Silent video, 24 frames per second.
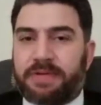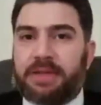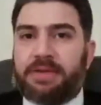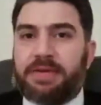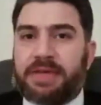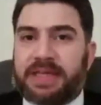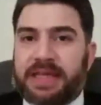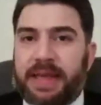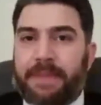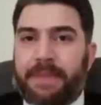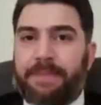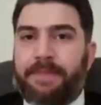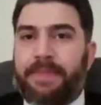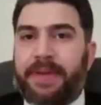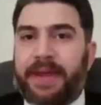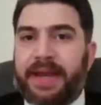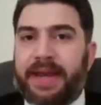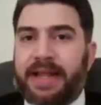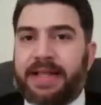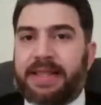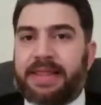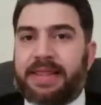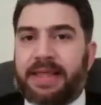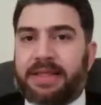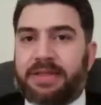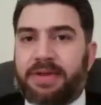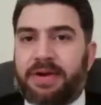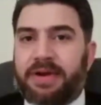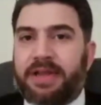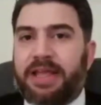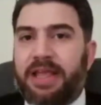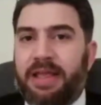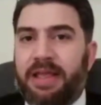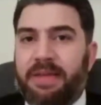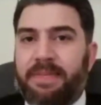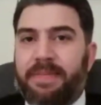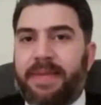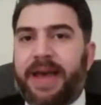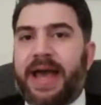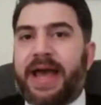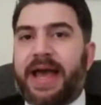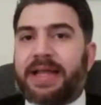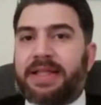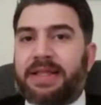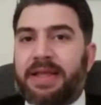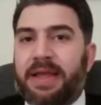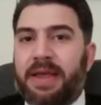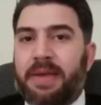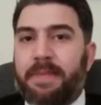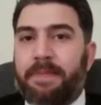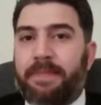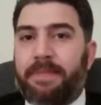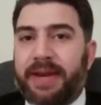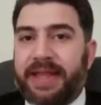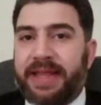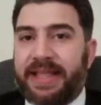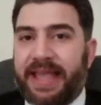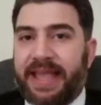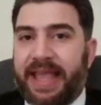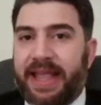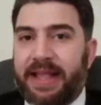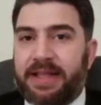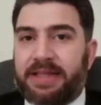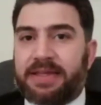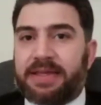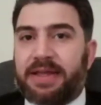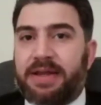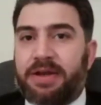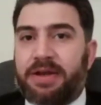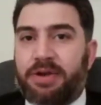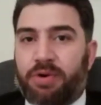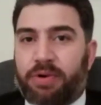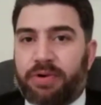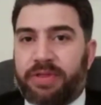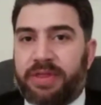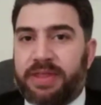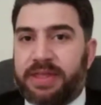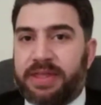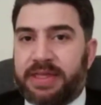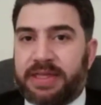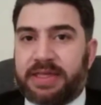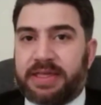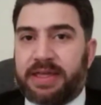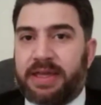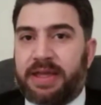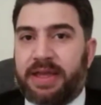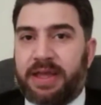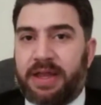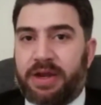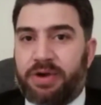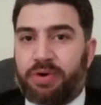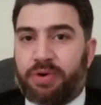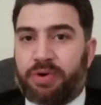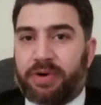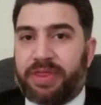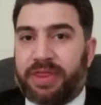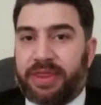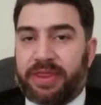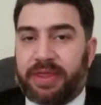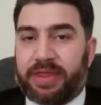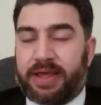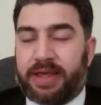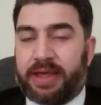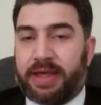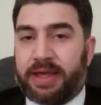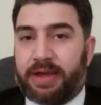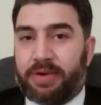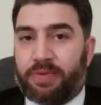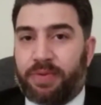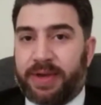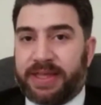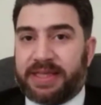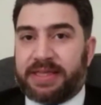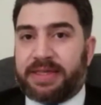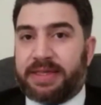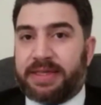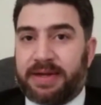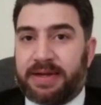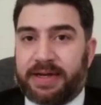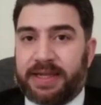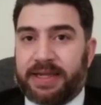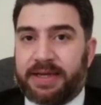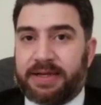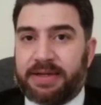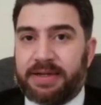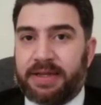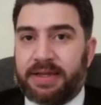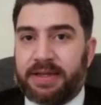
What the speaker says: to separate the Turkey-backed brigades in northwest Syria